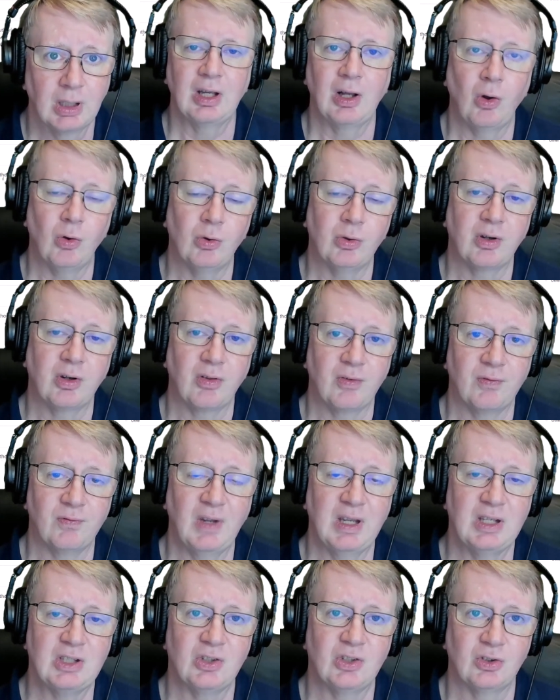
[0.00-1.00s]
A whole lot of the
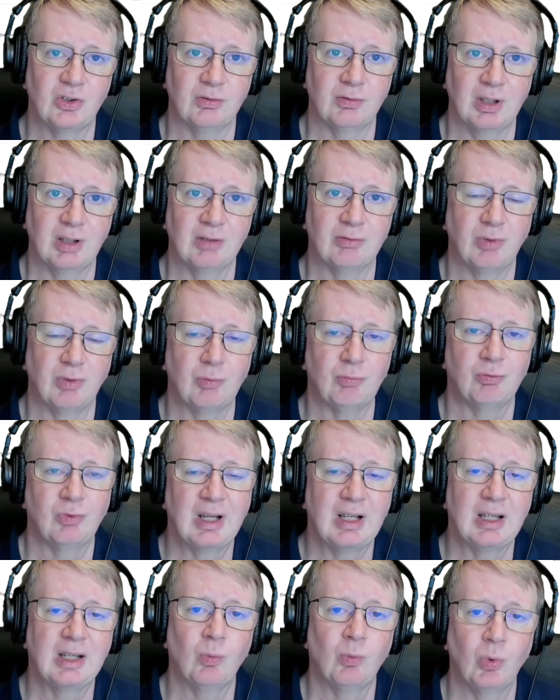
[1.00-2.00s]
features are in it
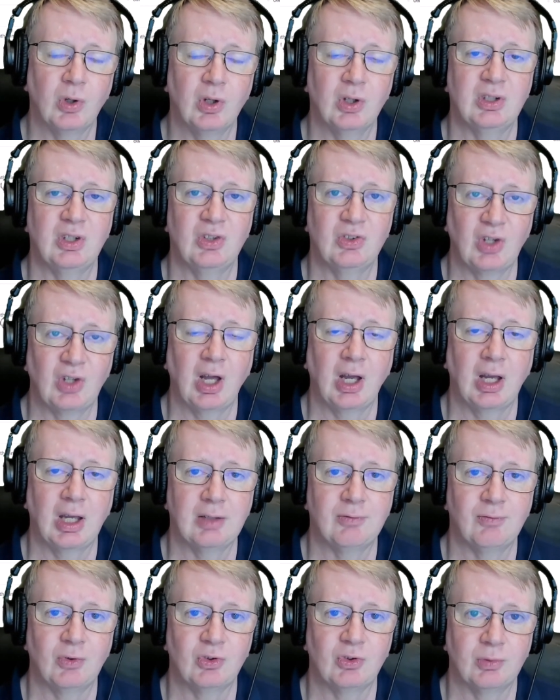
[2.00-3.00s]
really were
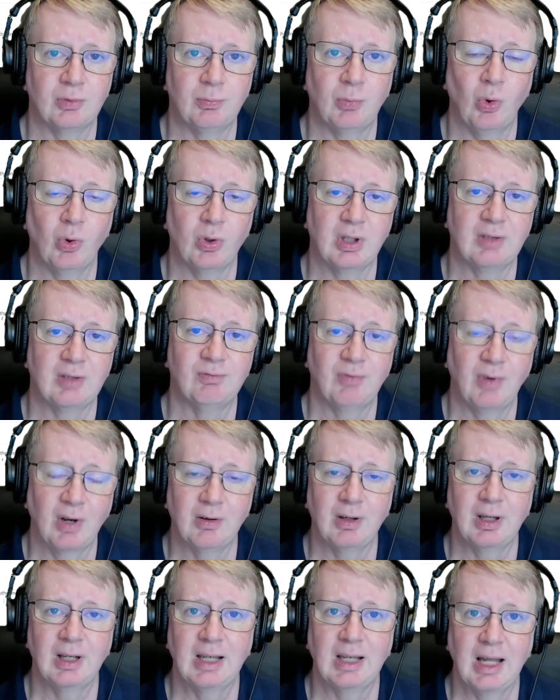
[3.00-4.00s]
designed for supporting
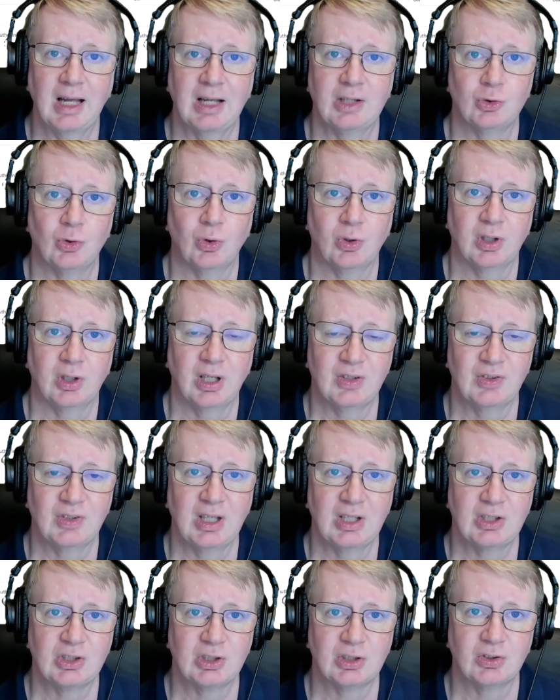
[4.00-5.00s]
very large
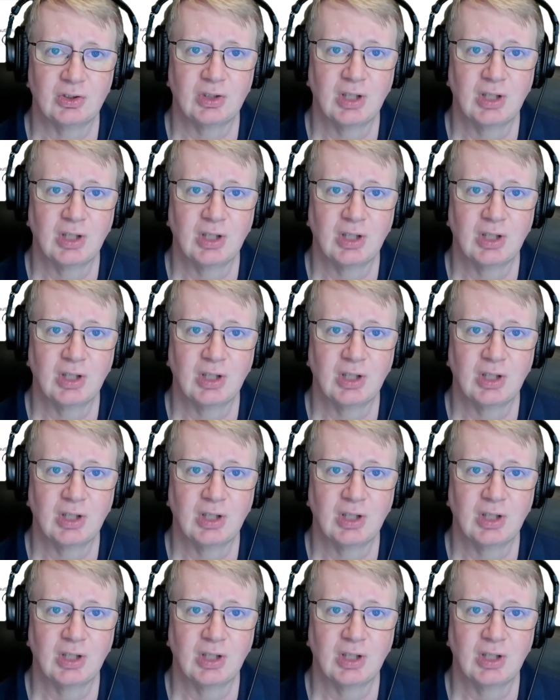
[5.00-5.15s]
organizations.